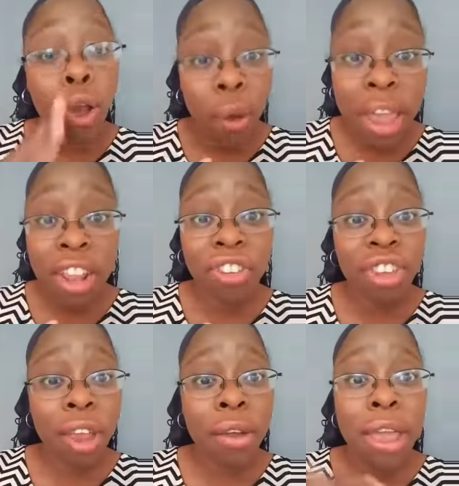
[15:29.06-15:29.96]
go ahead and
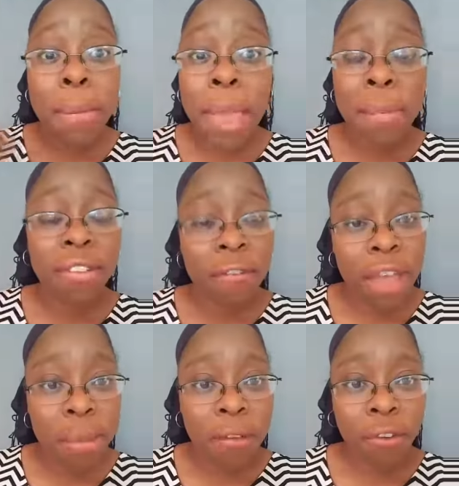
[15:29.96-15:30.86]
share it. It may be some
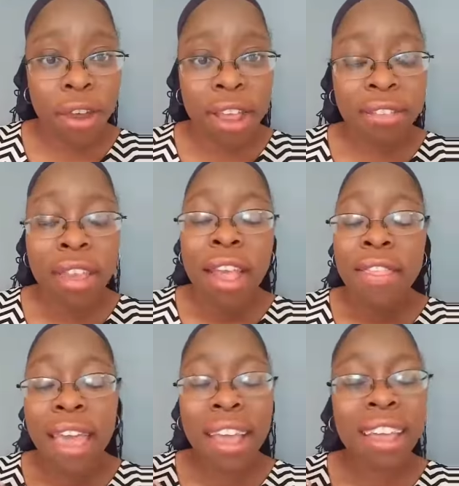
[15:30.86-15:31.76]
family and
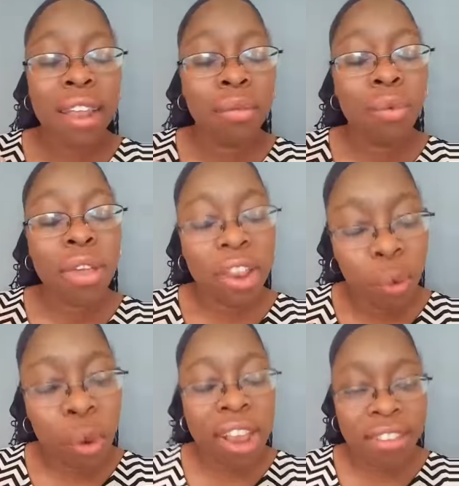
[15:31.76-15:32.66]
friends that can
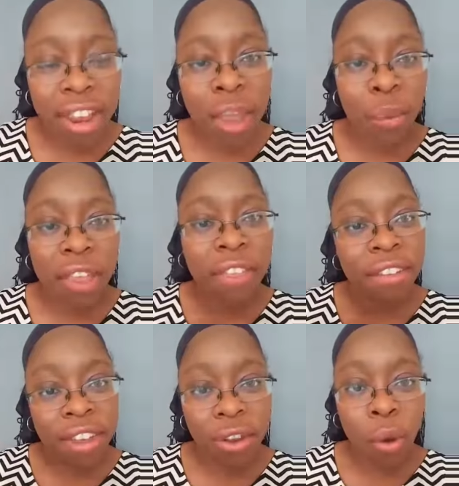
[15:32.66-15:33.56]
it'll resonate with.
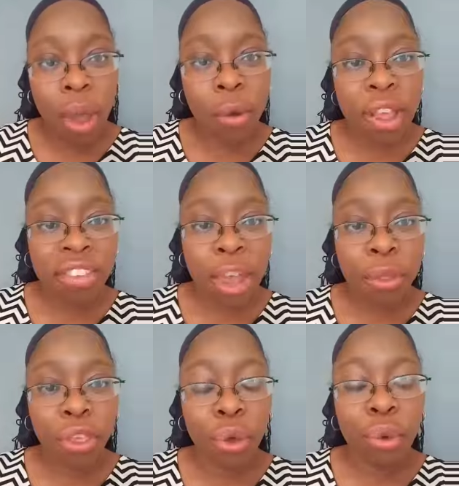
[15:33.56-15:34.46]
If it didn't quite
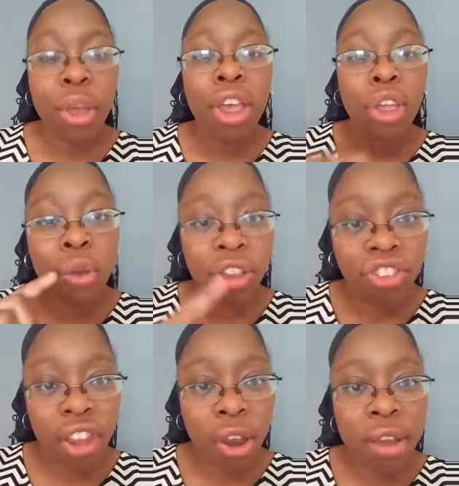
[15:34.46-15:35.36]
resonate with you, you can
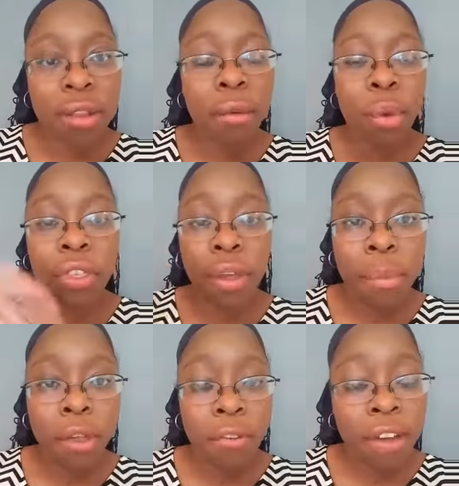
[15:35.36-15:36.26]
share it with
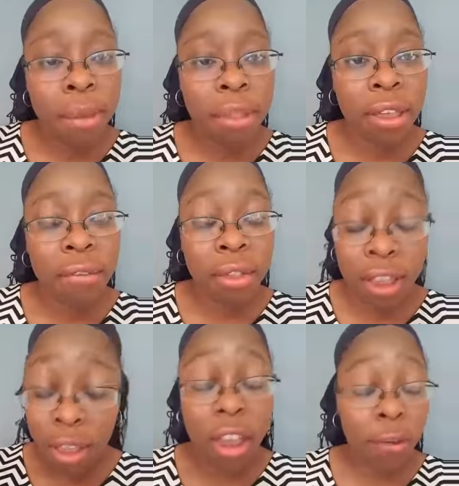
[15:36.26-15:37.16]
um, your family,
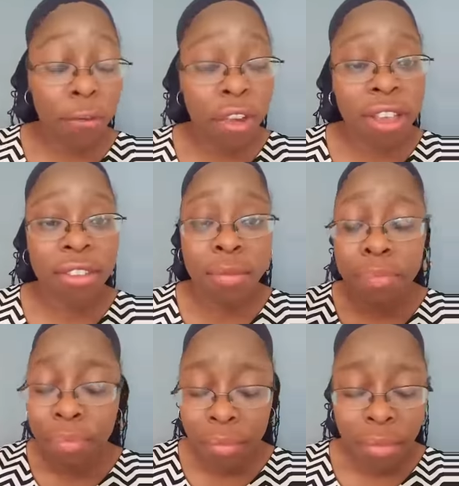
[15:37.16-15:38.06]
like yeah, your friends and